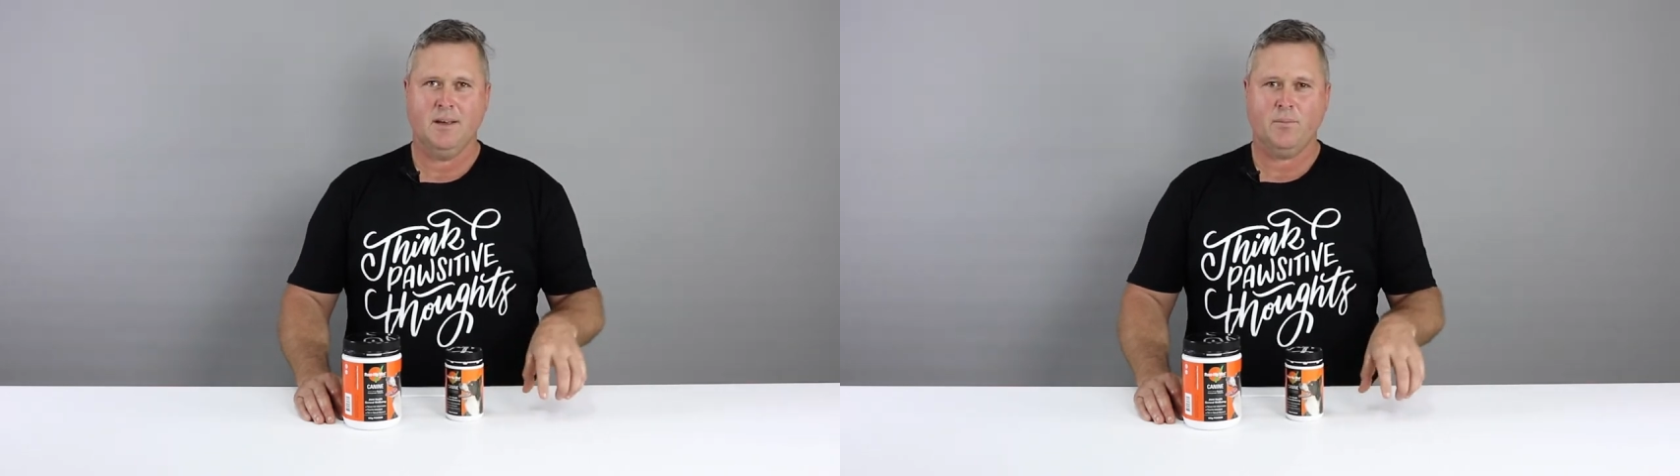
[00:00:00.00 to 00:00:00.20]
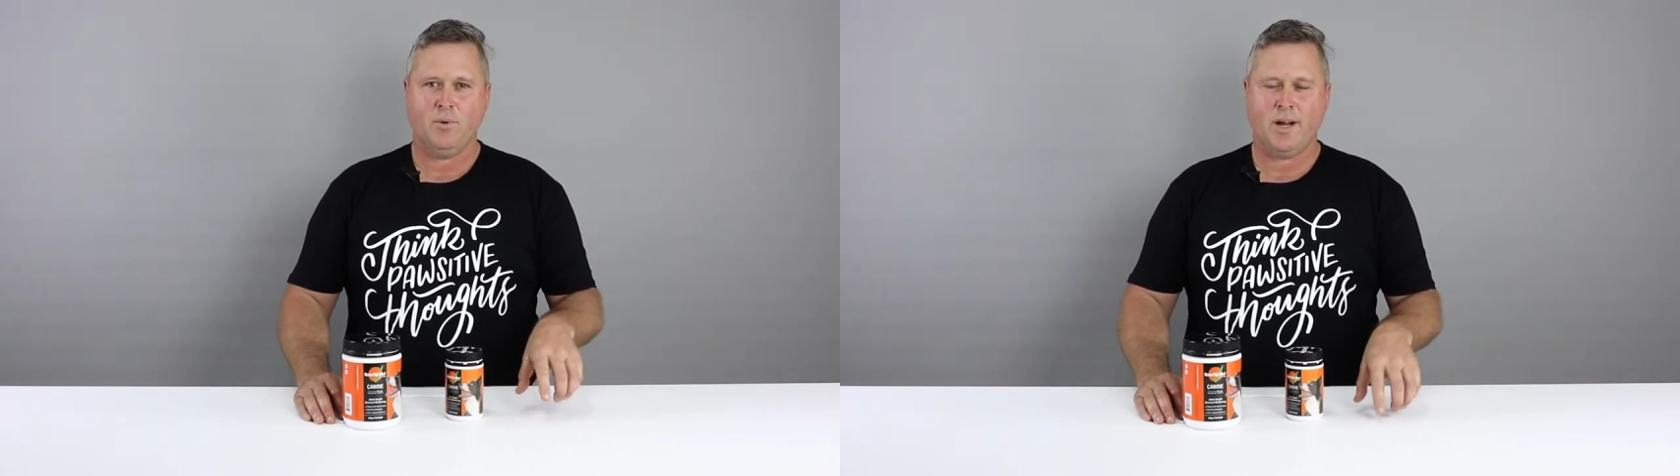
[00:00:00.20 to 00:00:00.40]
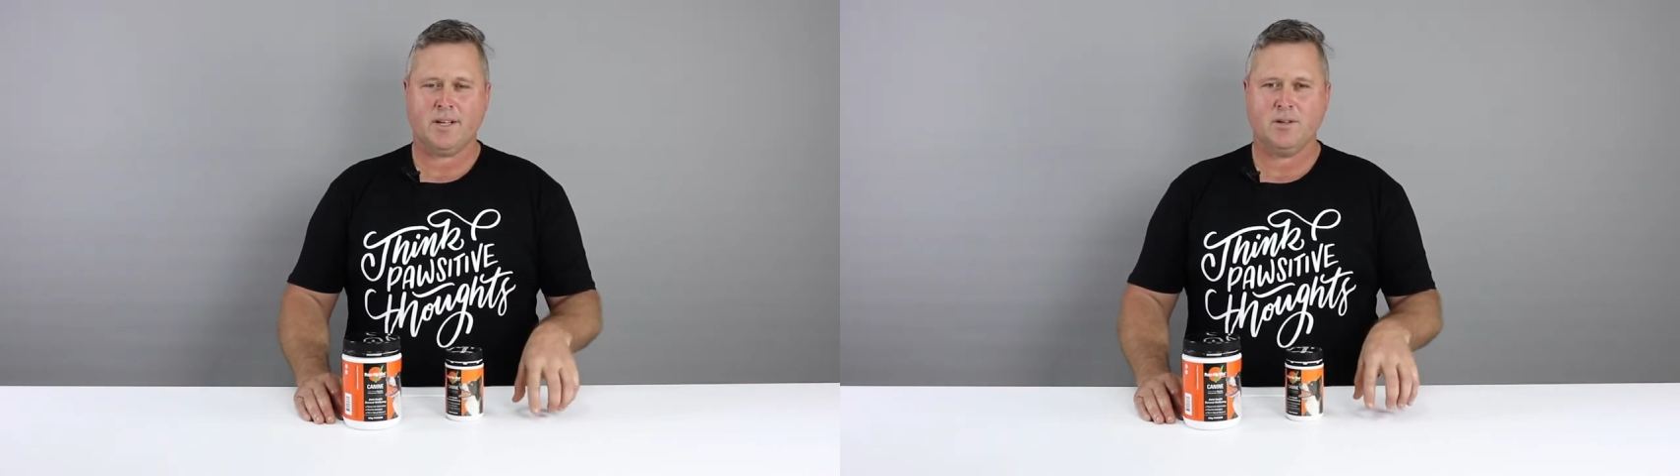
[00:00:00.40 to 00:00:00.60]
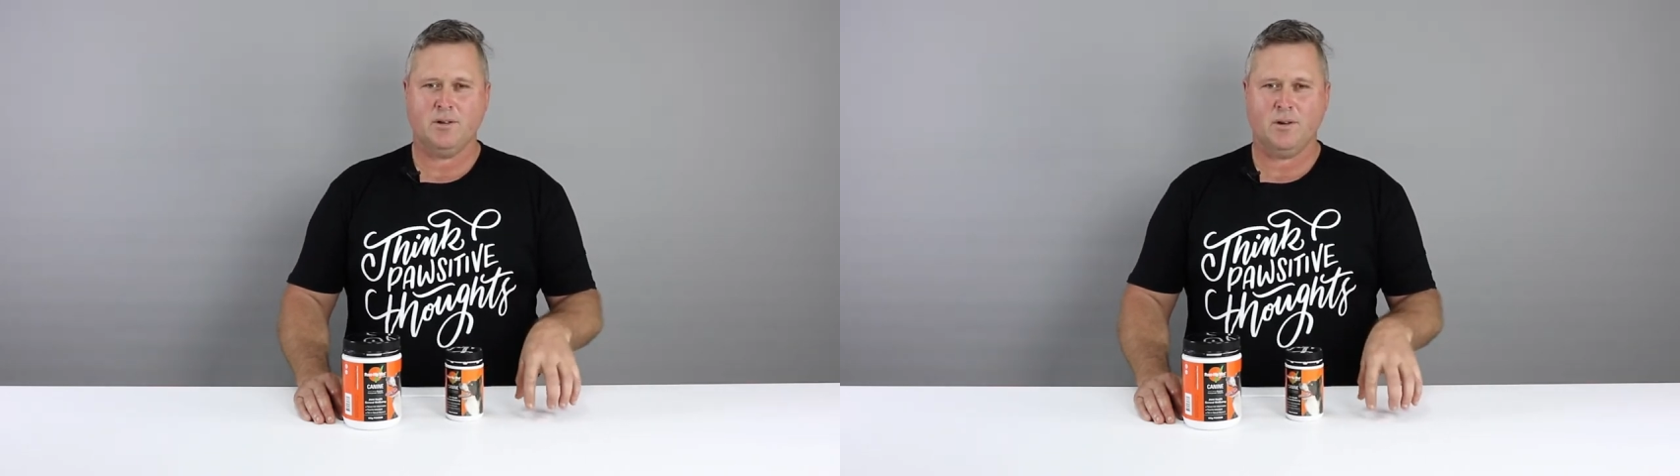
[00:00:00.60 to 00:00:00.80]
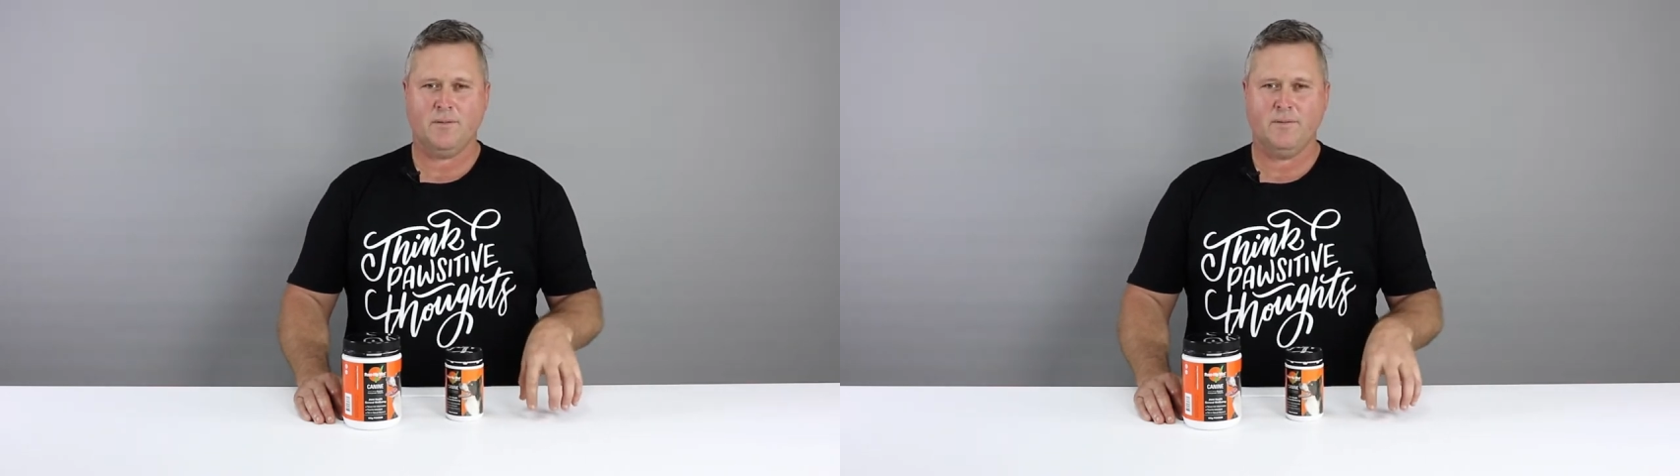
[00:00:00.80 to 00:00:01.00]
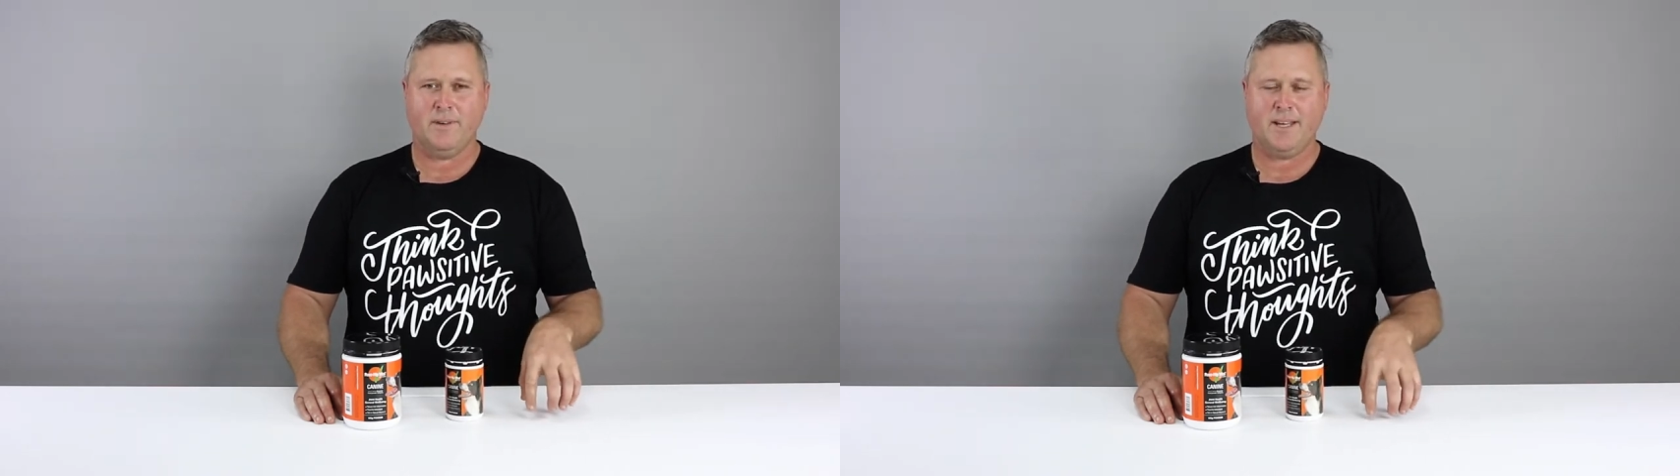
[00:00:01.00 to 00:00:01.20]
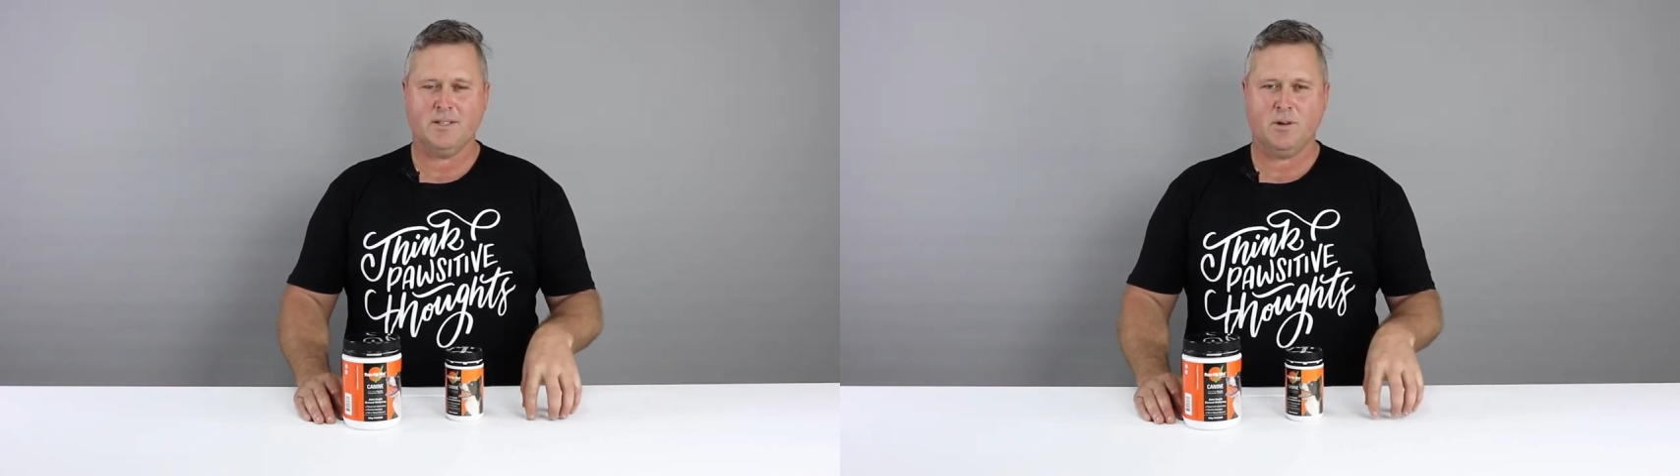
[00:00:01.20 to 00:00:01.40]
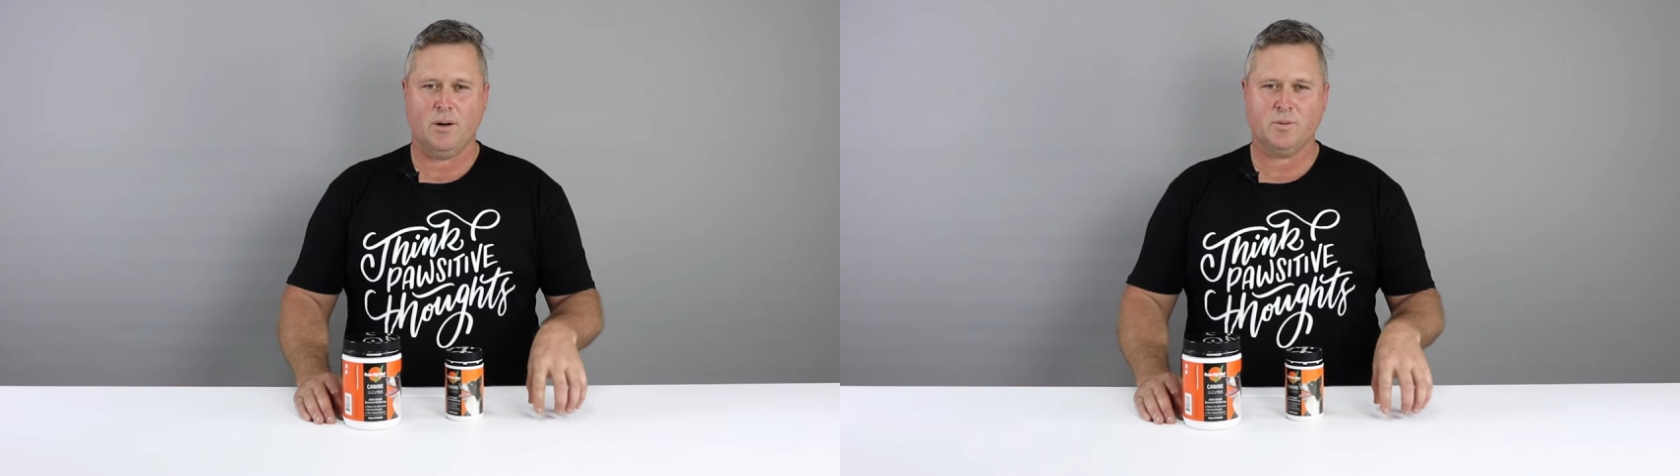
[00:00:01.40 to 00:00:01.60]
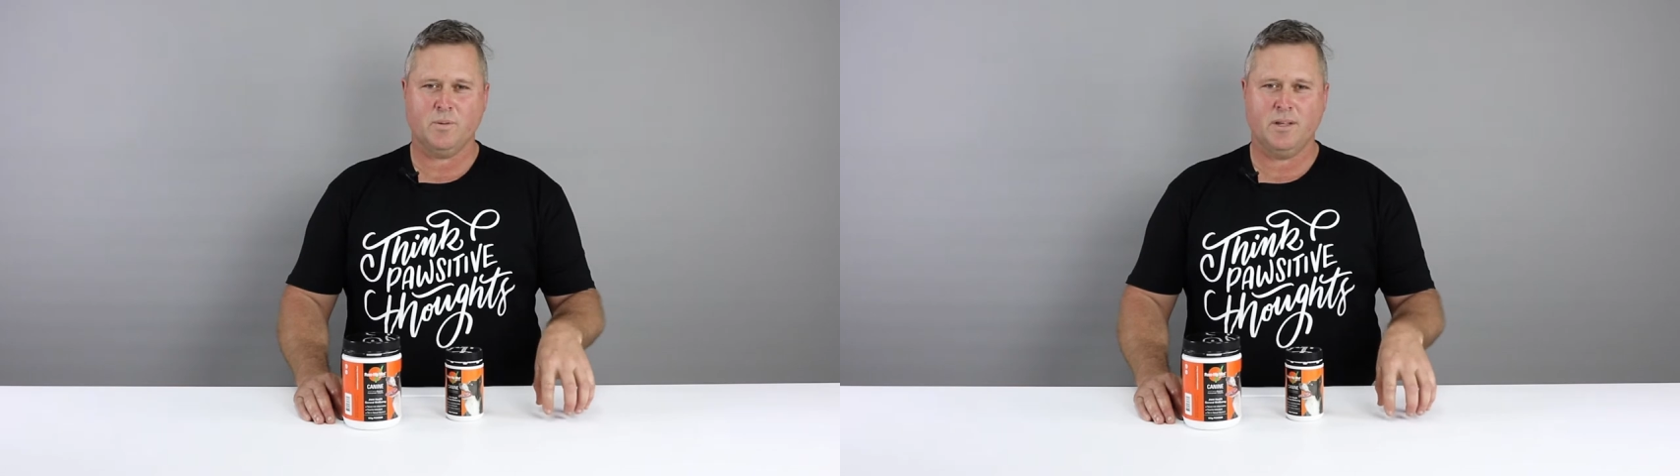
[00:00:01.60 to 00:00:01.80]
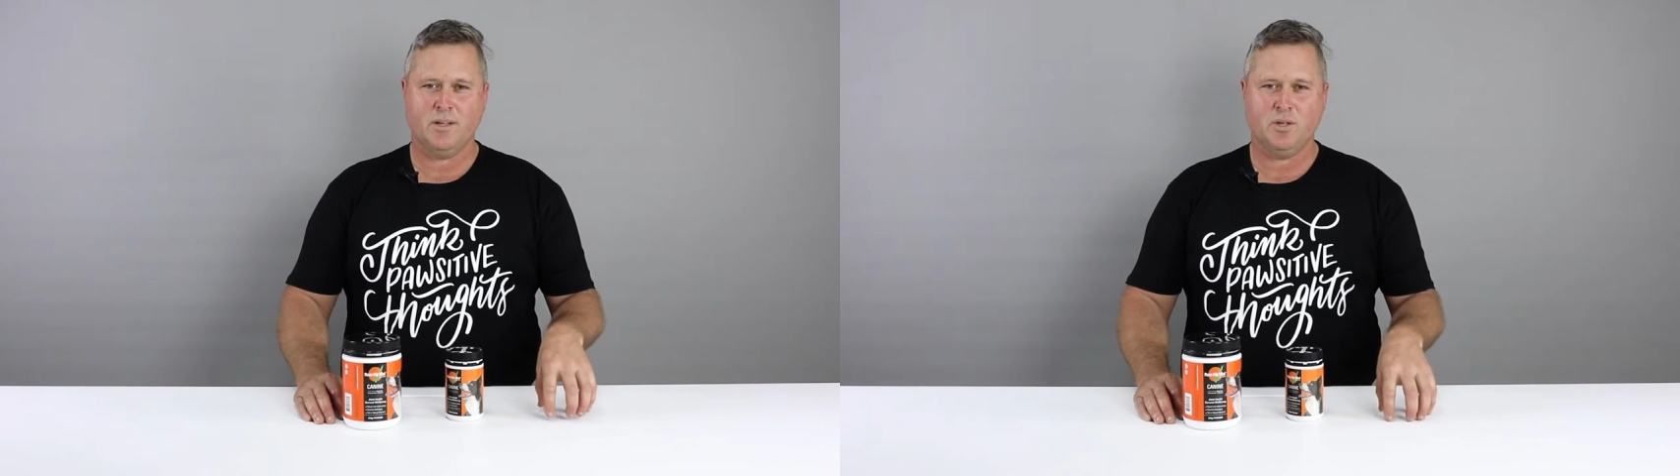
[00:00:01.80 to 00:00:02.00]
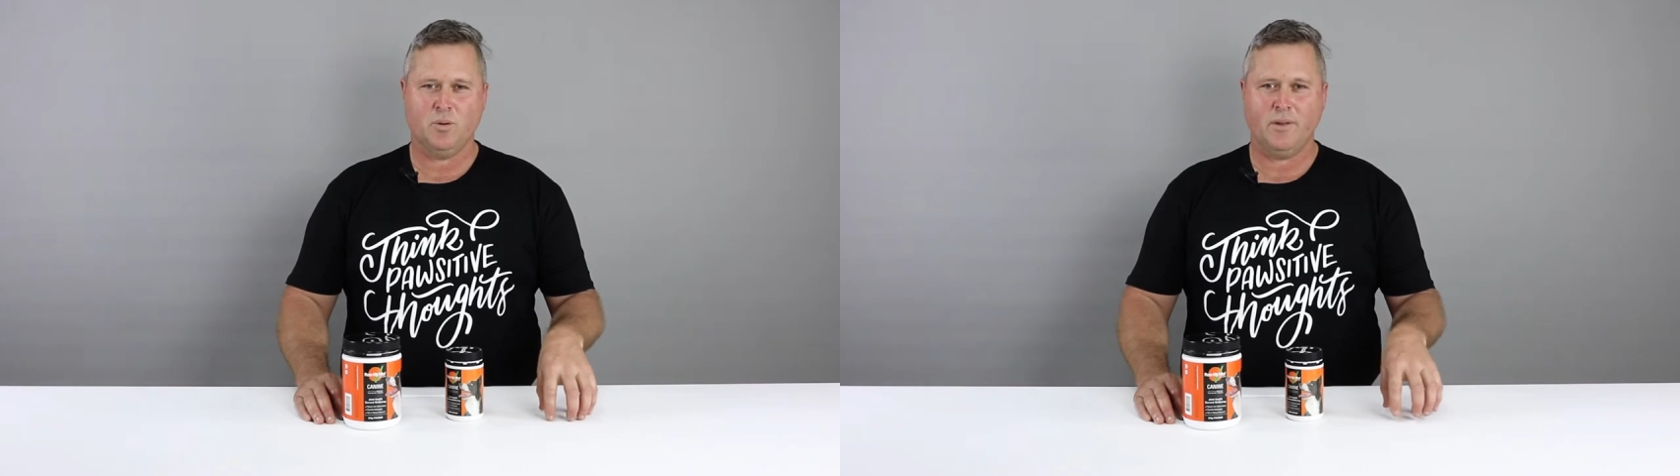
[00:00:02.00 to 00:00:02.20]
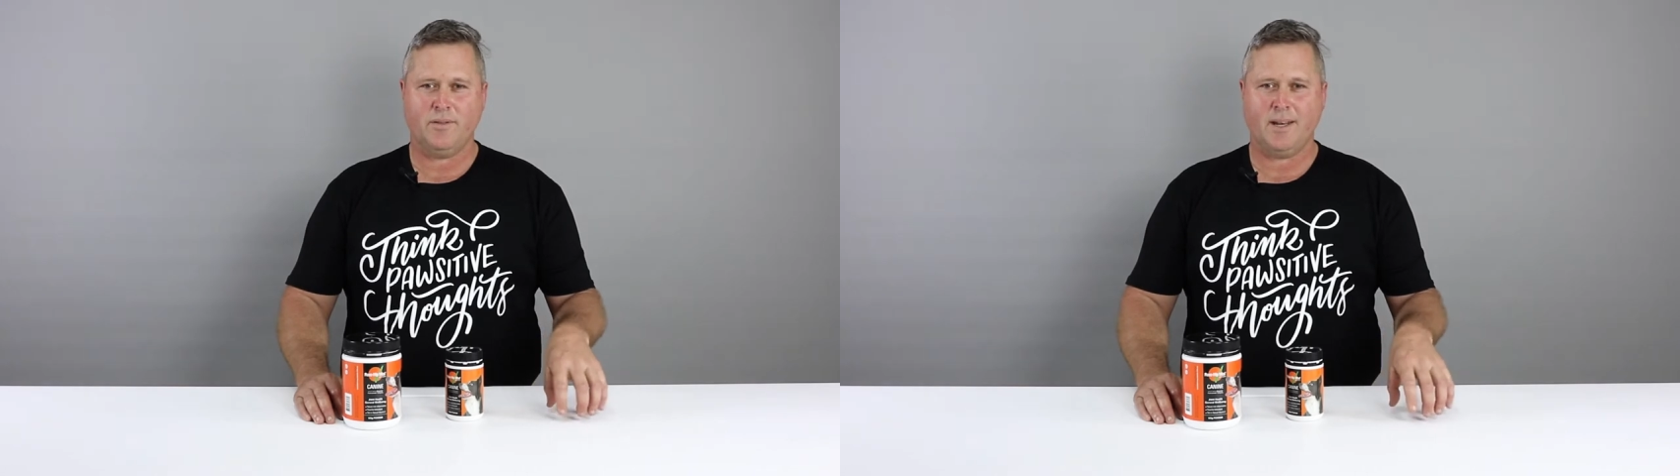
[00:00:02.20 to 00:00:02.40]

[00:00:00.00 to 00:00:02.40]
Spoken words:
production of enzymes within the joint